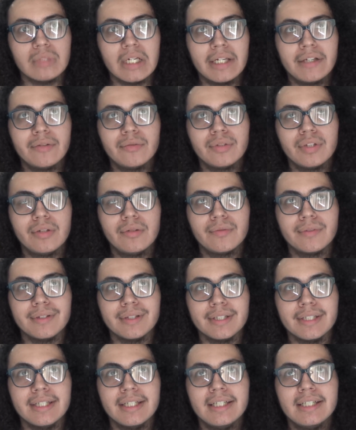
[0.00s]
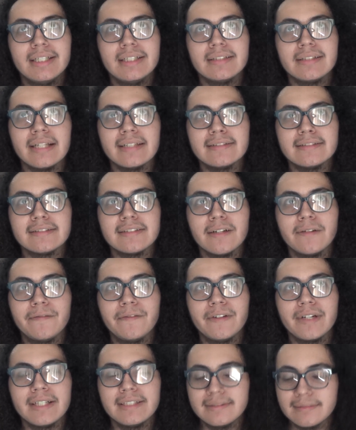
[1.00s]
don't know, really. That's a tough
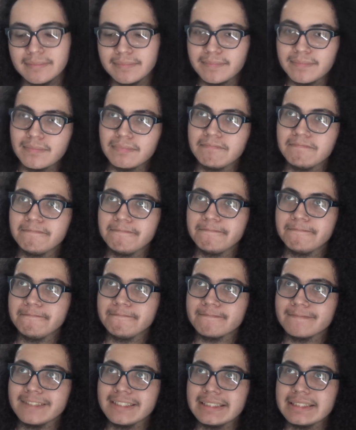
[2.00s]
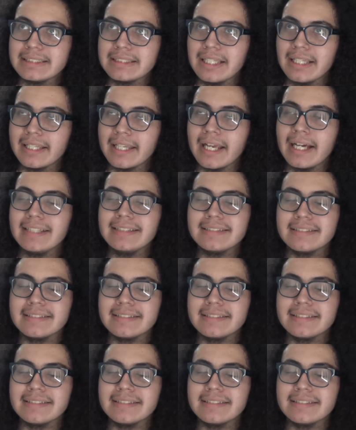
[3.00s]
one. I'd